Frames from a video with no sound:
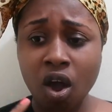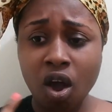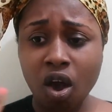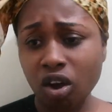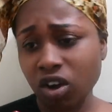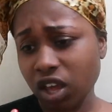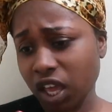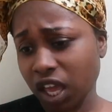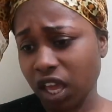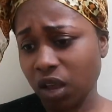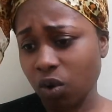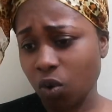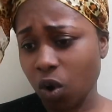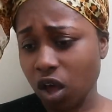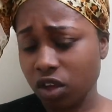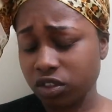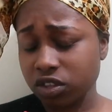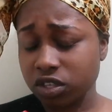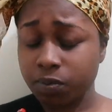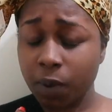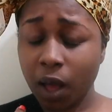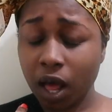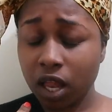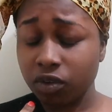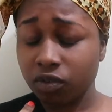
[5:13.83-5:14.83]
"Okay, well,
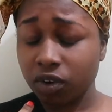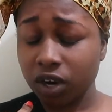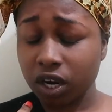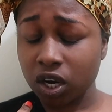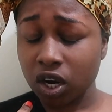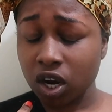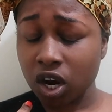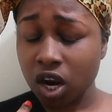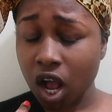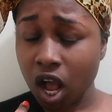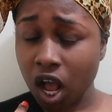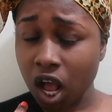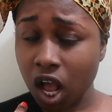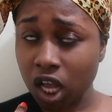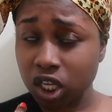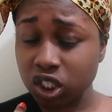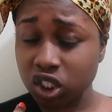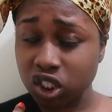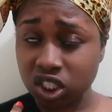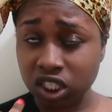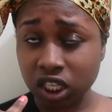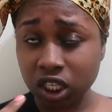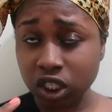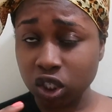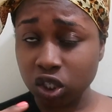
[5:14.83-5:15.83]
this is Purolator.
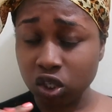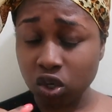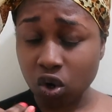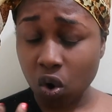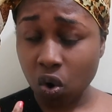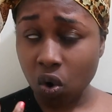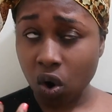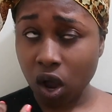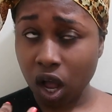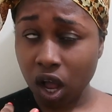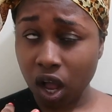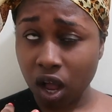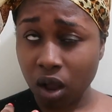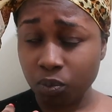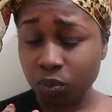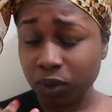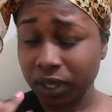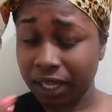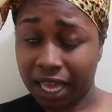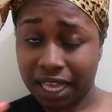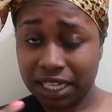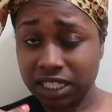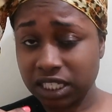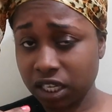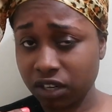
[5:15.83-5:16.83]
Just so you know, we
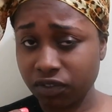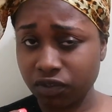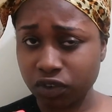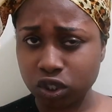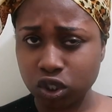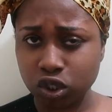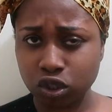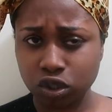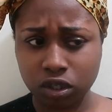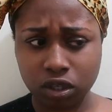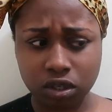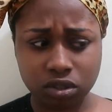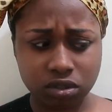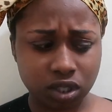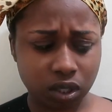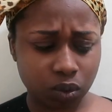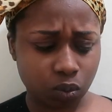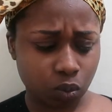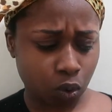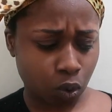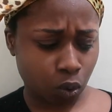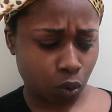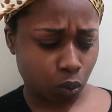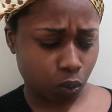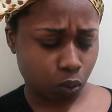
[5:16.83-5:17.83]
can't deliver to you." I was like,
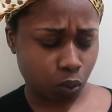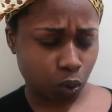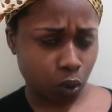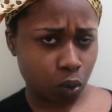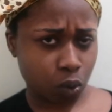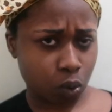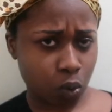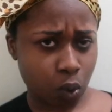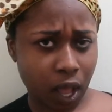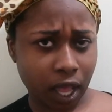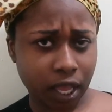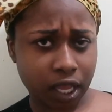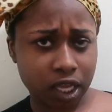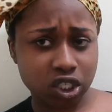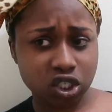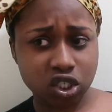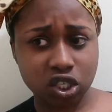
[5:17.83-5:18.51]
whoa, why?"